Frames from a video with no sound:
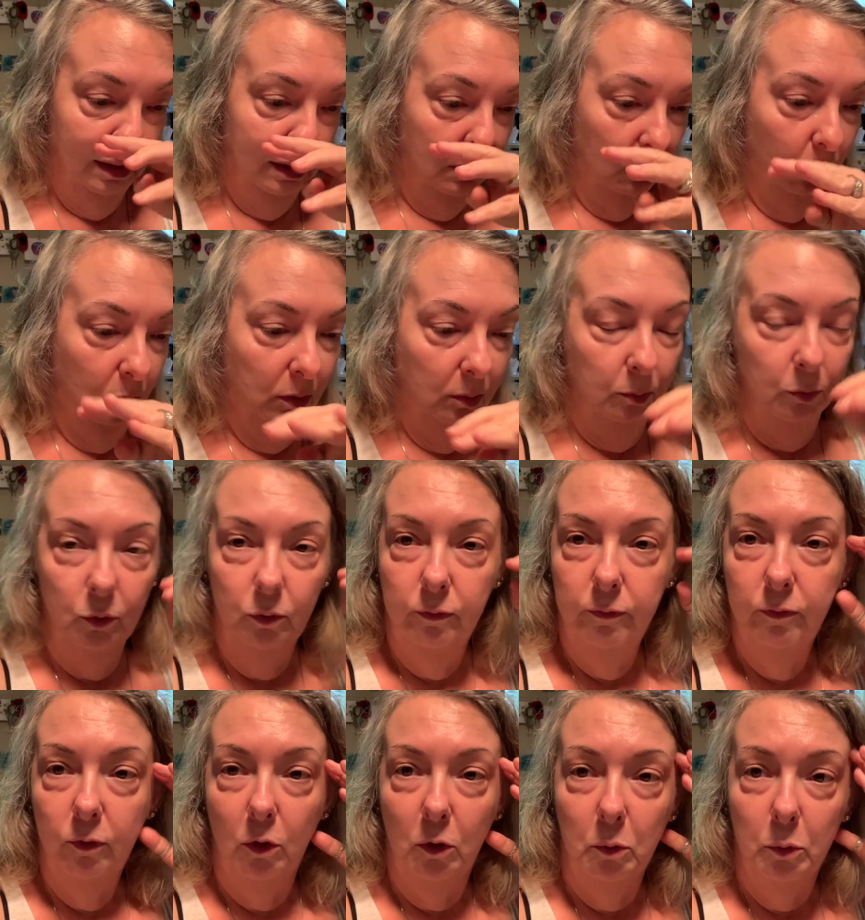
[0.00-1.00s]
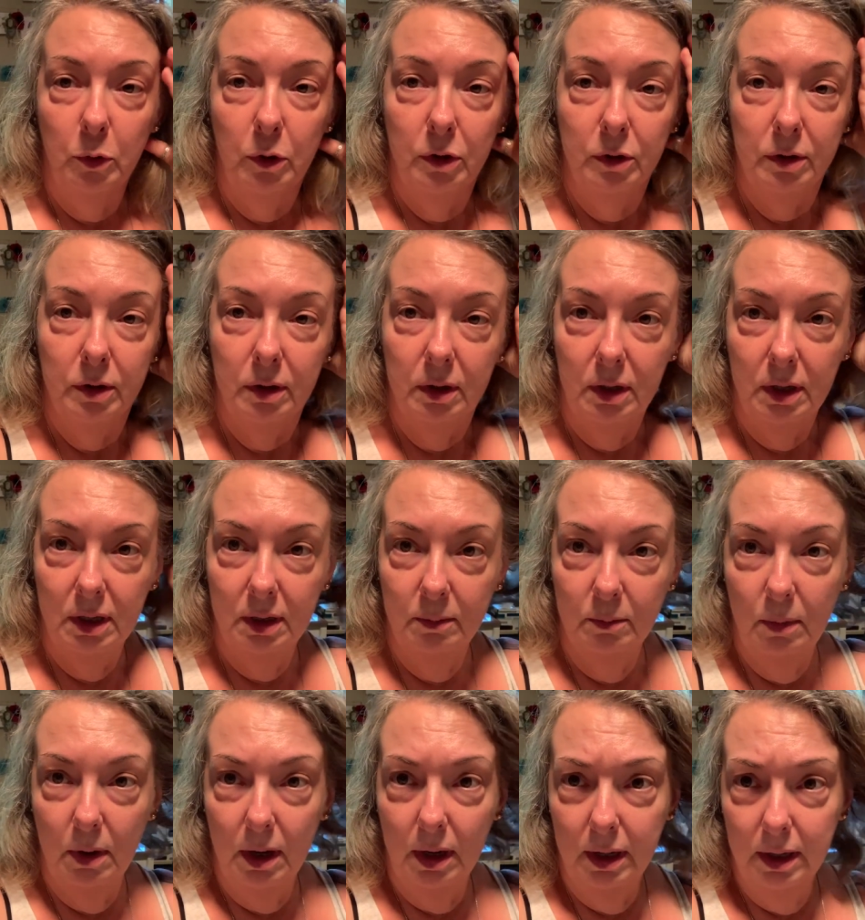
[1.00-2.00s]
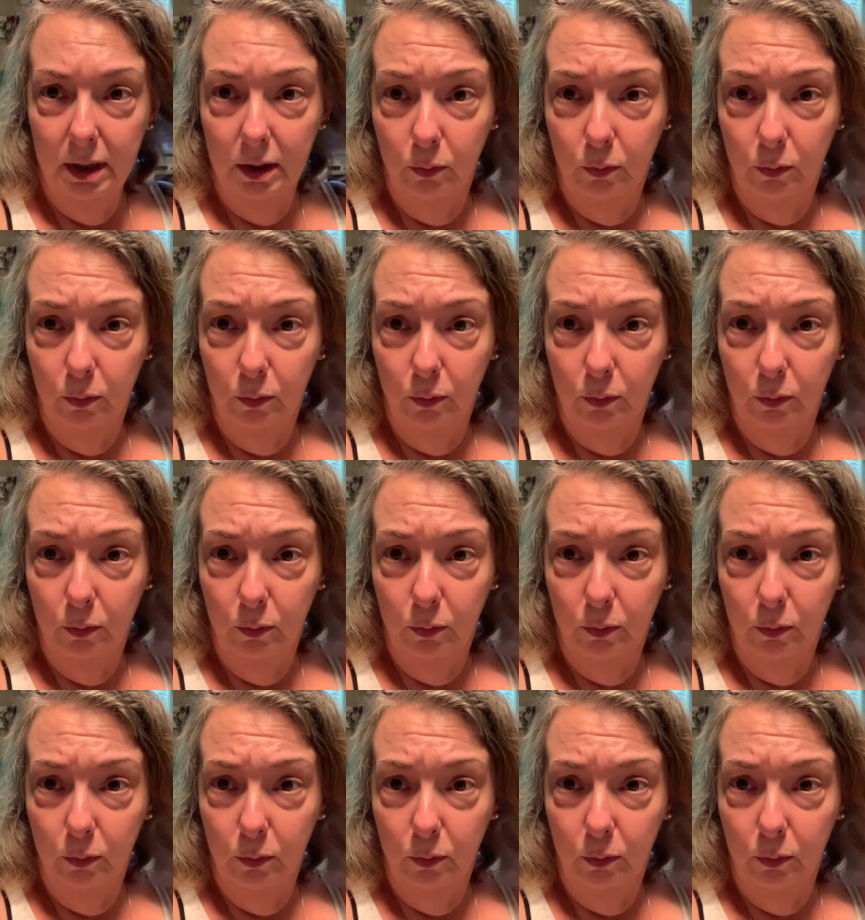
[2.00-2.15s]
will move forward in my